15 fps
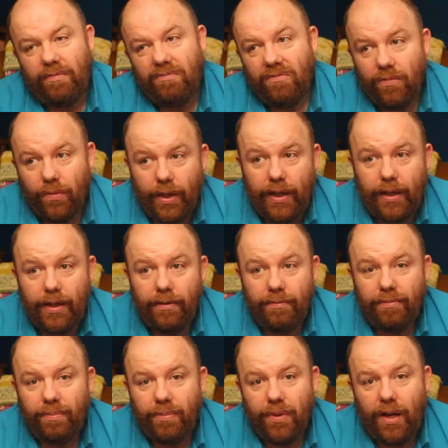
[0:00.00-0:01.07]
really,
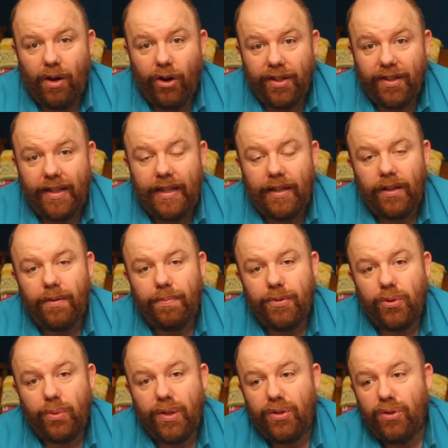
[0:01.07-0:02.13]
ideally,
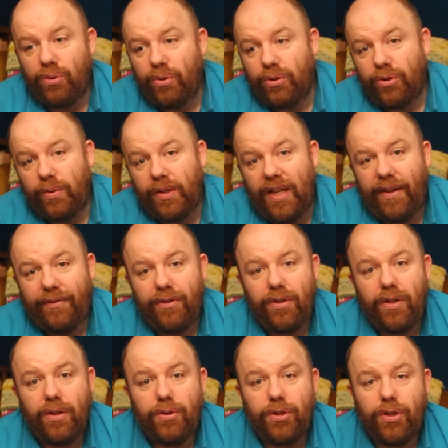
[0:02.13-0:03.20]
between 0 to 11,
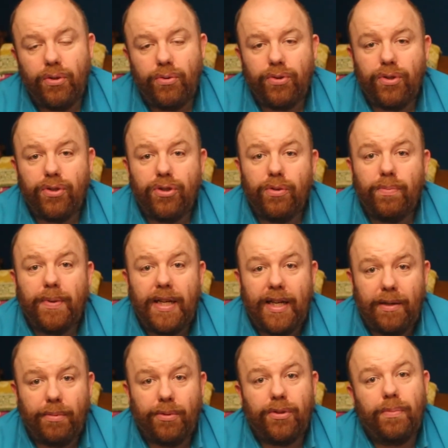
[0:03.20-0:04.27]
those children should be
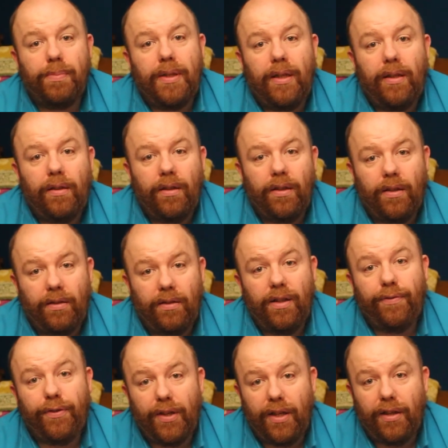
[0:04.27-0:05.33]
able to be
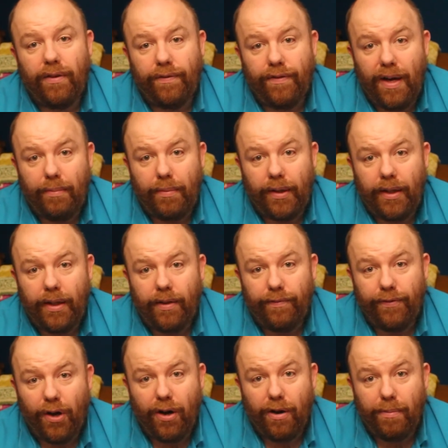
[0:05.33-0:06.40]
living in a family
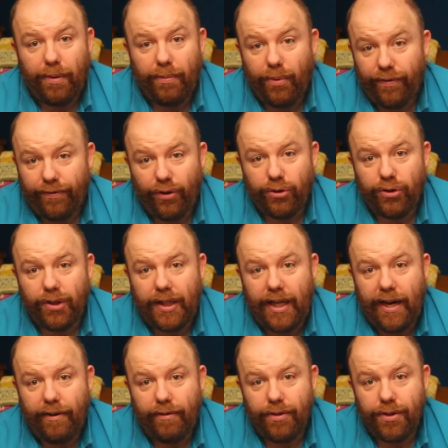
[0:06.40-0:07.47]
environment with foster
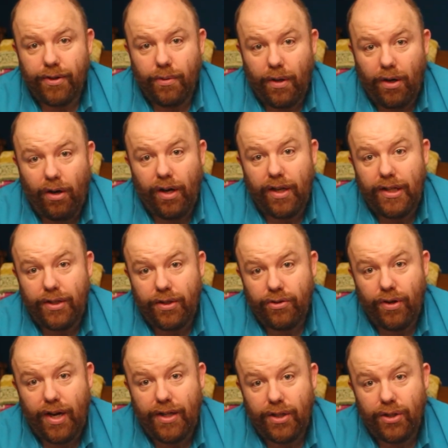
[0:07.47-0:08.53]
carers who are highly
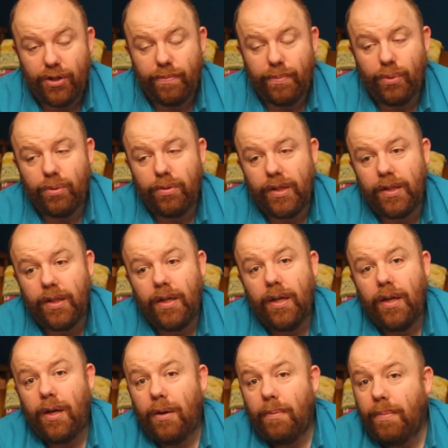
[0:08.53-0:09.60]
trained and supported.
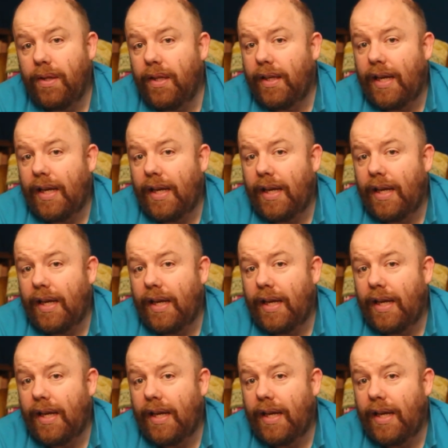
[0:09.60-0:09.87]
But there